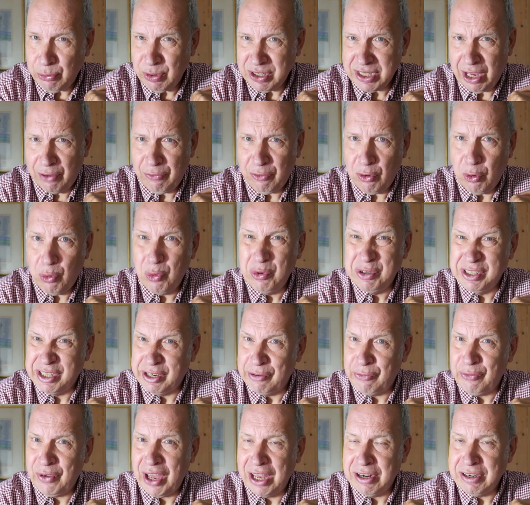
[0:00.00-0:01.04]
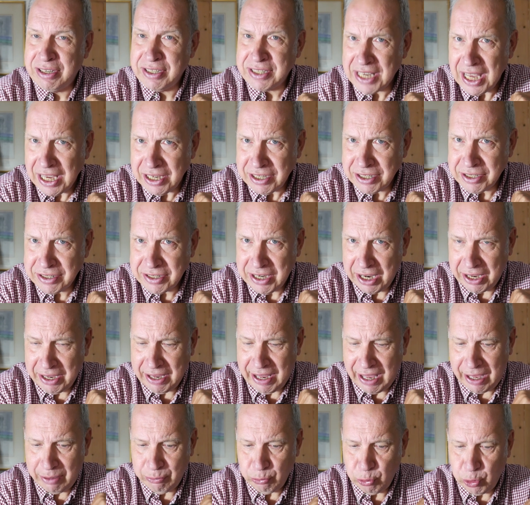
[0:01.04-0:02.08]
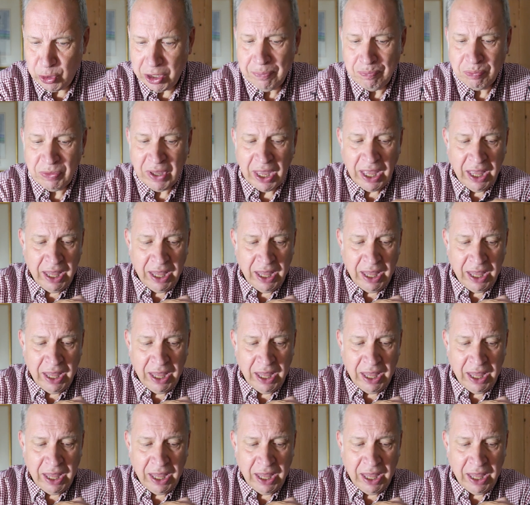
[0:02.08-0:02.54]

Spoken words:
which I thought was a fantastic camera,